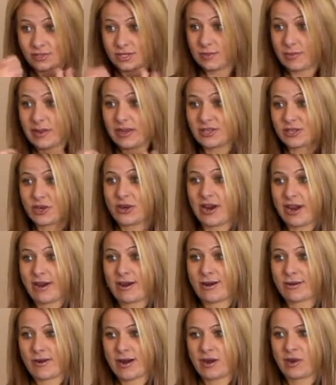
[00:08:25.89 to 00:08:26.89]
To piece her
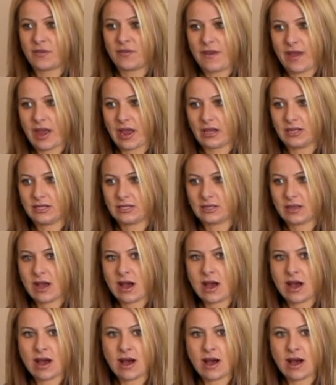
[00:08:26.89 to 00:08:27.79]
hair around her face.